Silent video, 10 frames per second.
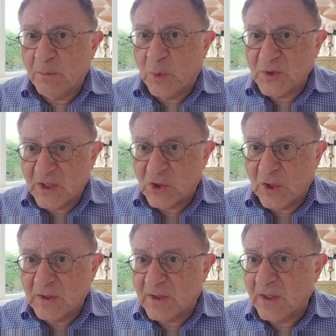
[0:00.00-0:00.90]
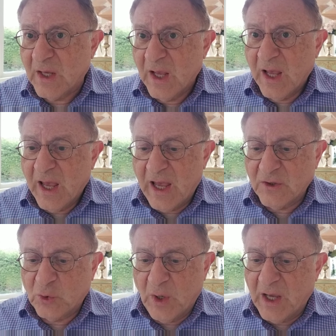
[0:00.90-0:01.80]
positions
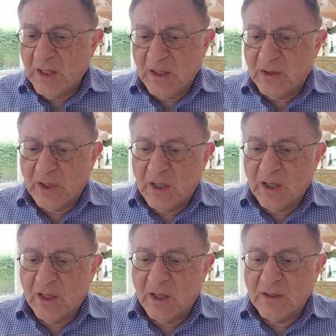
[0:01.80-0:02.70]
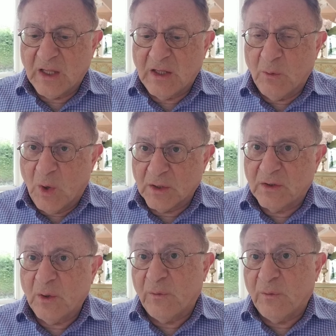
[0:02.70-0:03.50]
and to anything that they want.